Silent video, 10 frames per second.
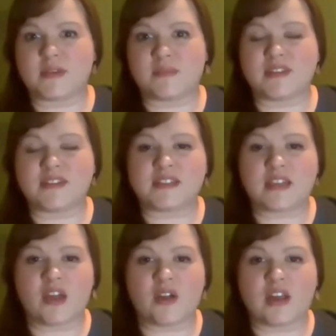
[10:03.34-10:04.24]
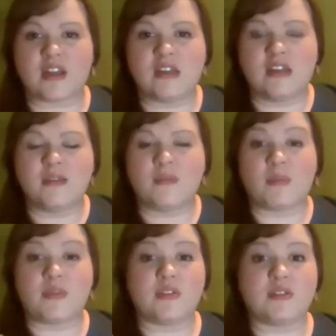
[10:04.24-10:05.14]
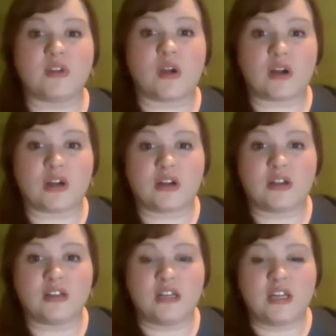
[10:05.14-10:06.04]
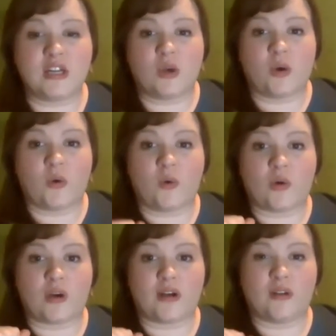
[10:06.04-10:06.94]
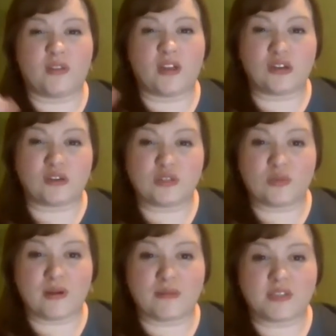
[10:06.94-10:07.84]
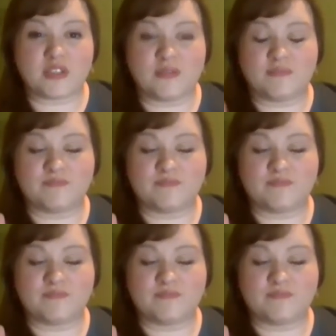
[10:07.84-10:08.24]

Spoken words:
something scary? It could be the dark or thunderstorms.